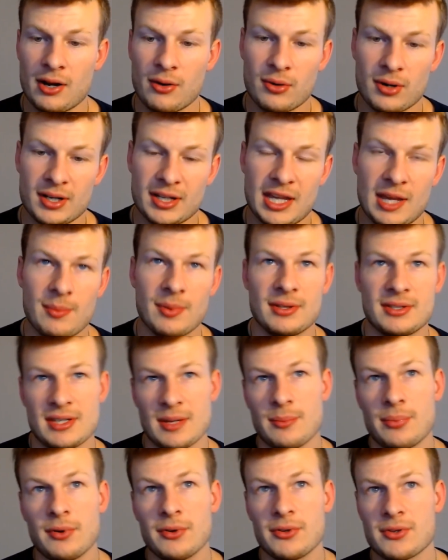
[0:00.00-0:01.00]
I want to keep it
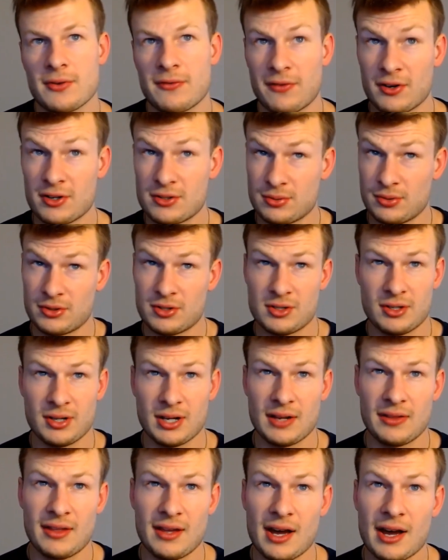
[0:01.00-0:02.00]
simple. So first we'll just look
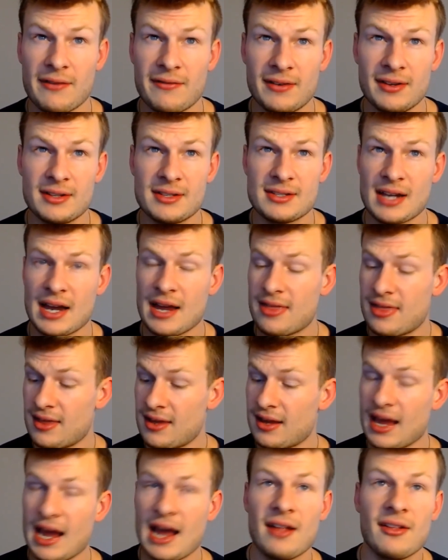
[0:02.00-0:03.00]
at the offense. I
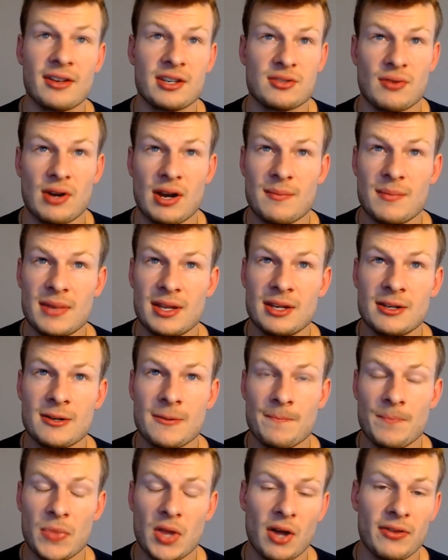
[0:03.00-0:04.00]
think Alex Redmond
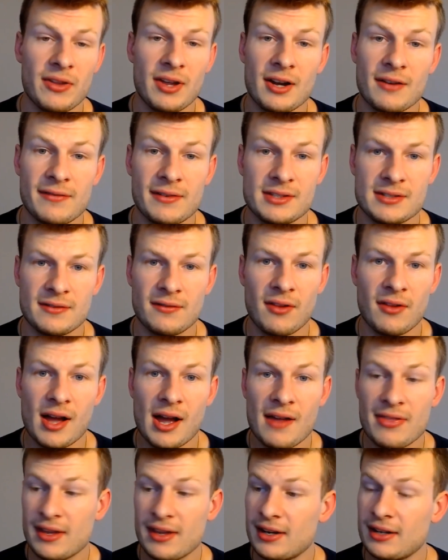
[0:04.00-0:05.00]
on the offensive
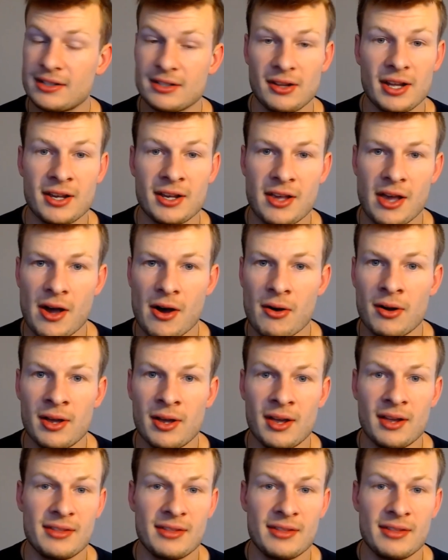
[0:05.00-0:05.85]
line, they need to let go.